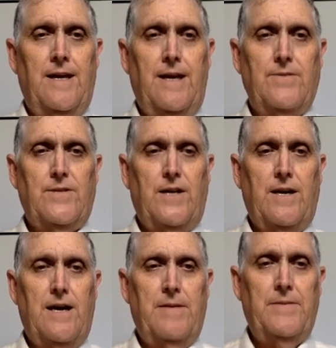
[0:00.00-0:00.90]
here's a
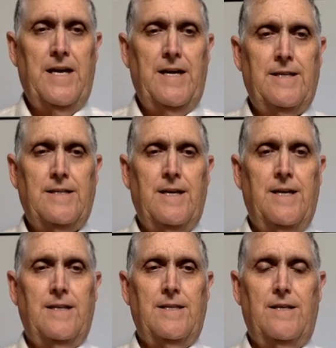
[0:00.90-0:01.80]
comment,
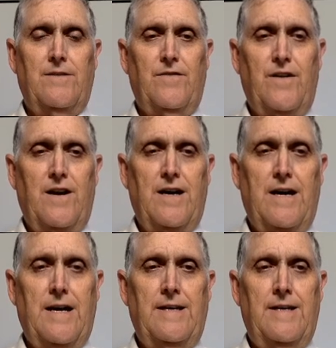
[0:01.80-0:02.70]
the
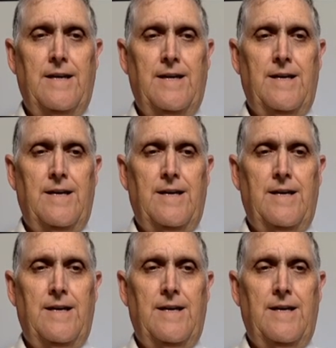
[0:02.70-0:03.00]
define,